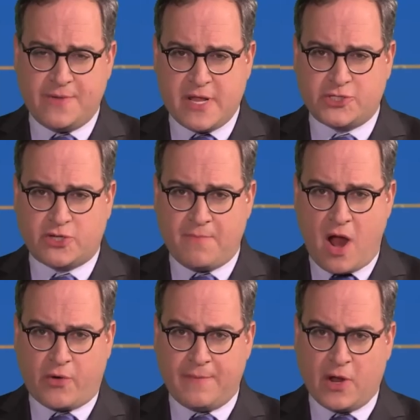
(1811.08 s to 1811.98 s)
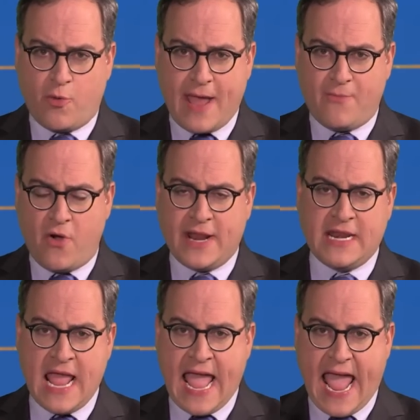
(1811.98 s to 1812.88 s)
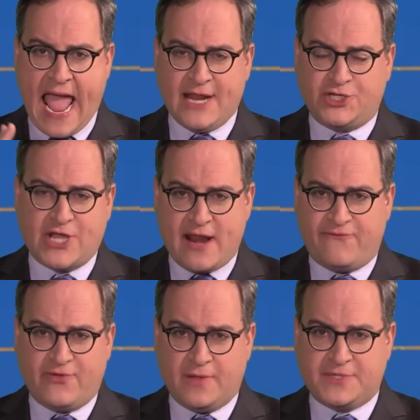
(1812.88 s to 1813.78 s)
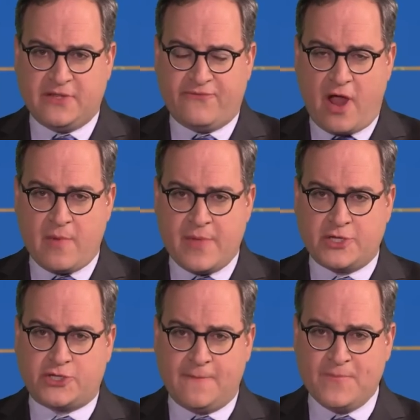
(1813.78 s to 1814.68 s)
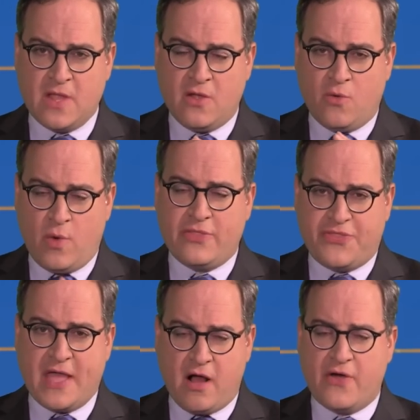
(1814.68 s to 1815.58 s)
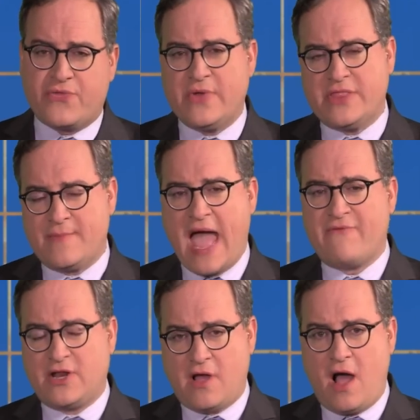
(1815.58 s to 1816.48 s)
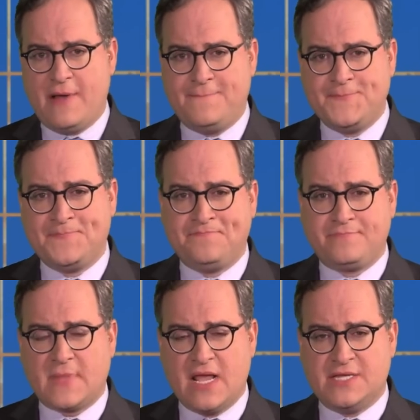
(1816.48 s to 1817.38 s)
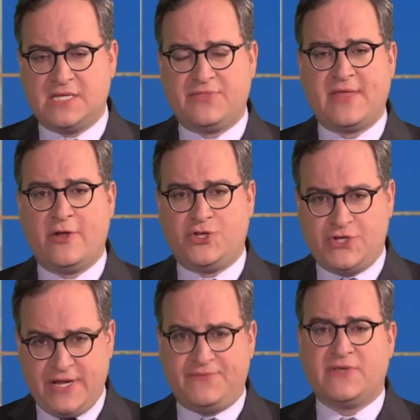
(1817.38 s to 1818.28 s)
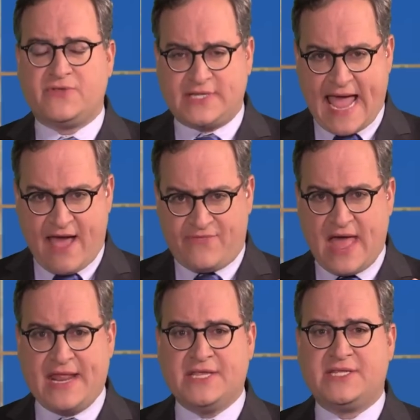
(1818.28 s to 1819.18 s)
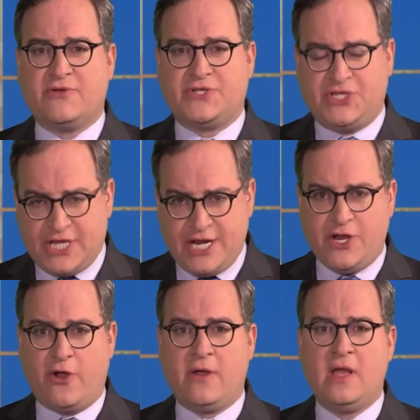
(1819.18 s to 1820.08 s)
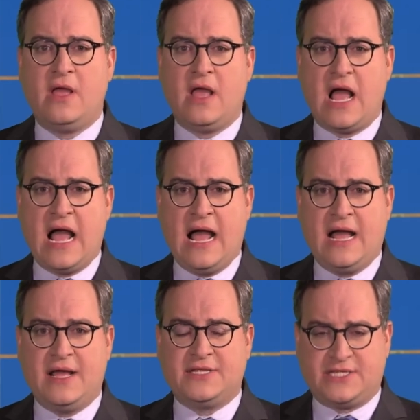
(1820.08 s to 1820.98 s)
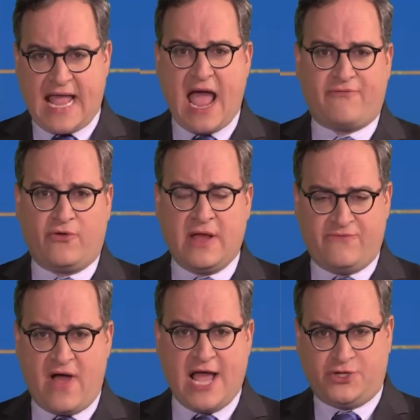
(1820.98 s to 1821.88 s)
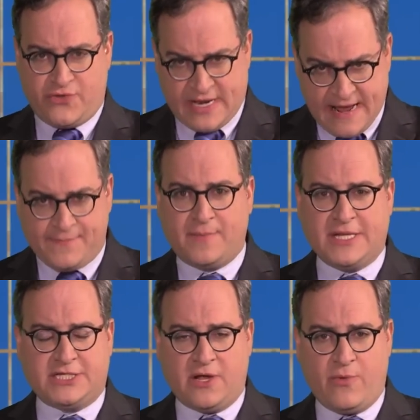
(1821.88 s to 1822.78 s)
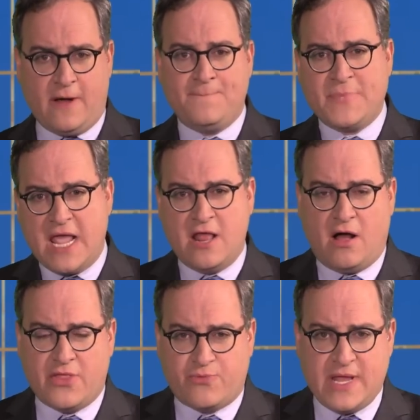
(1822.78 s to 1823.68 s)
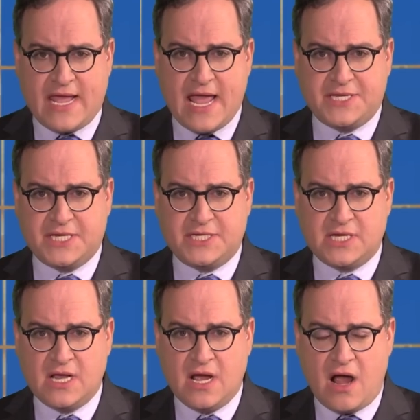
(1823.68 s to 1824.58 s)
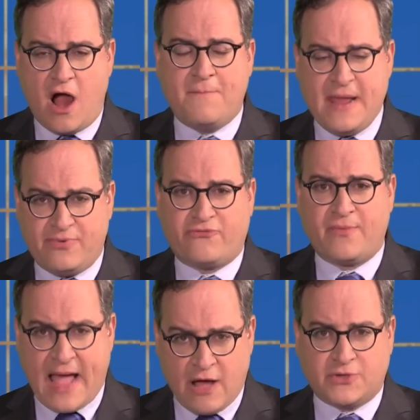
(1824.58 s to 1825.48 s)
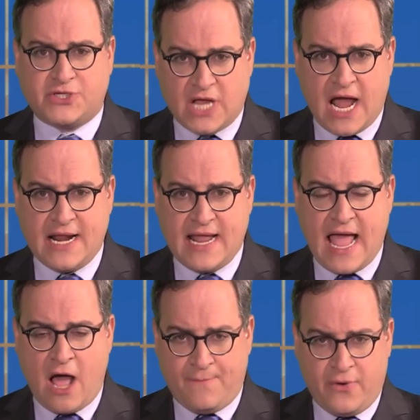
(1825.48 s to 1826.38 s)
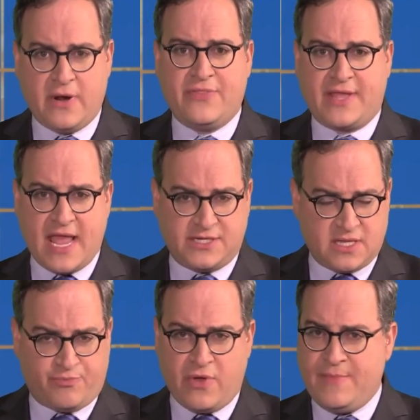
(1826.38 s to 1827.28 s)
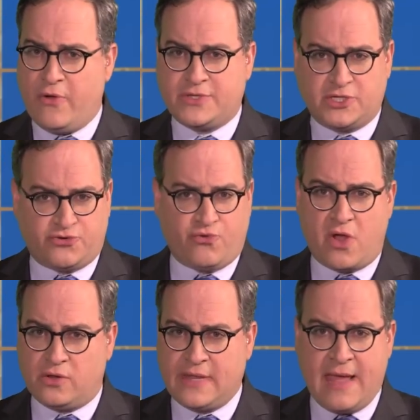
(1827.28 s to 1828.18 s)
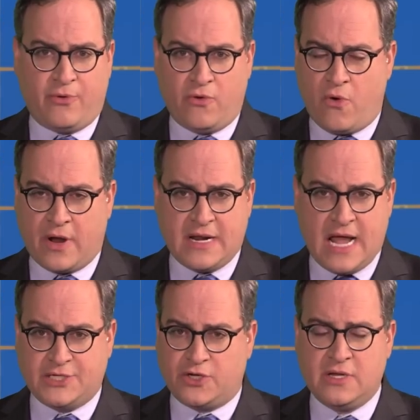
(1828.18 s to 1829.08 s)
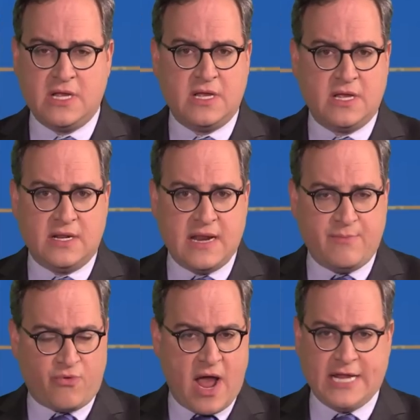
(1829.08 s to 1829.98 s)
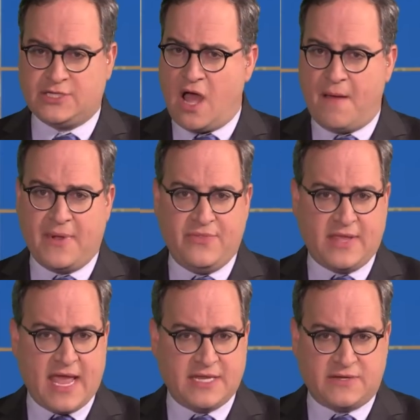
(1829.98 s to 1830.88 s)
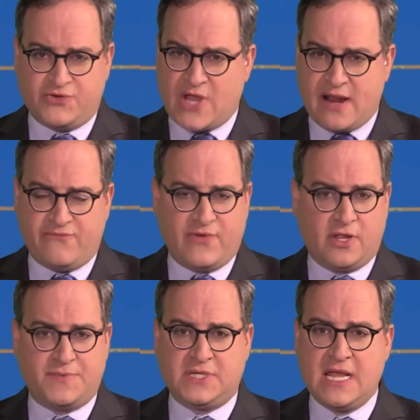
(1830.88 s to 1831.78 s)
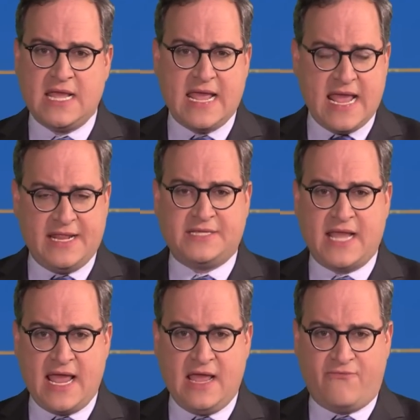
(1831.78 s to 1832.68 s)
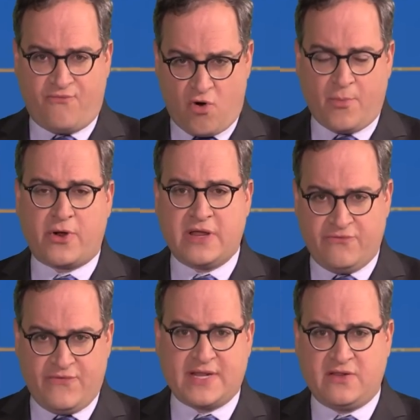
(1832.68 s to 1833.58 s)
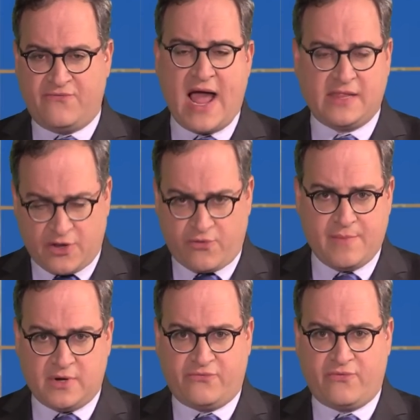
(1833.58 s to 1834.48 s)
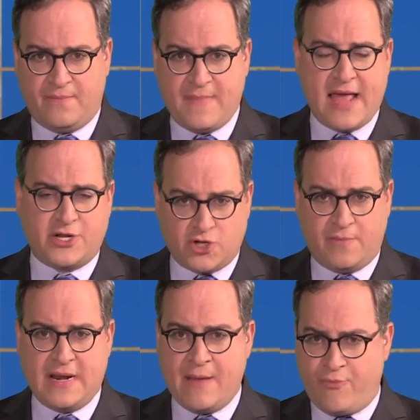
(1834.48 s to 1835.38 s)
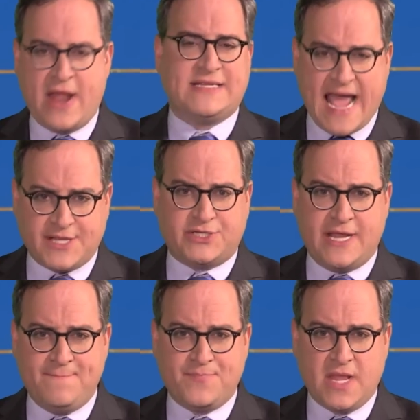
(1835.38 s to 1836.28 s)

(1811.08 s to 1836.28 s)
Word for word: Minister Margaret McCuaig Boyd, and Shannon Phillips, the Environment Minister. One thing all three of them have in common is that they're chiefs of staff, that is, their senior uh, staffer, advisor that implements their will. In all three cases, are people from outside Alberta. In the case of the Premier, it's a Toronto labor organizer named Brian Topp. In the case of Shannon Phillips, it is a former convicted violent criminal from Manitoba named Brent Dancy.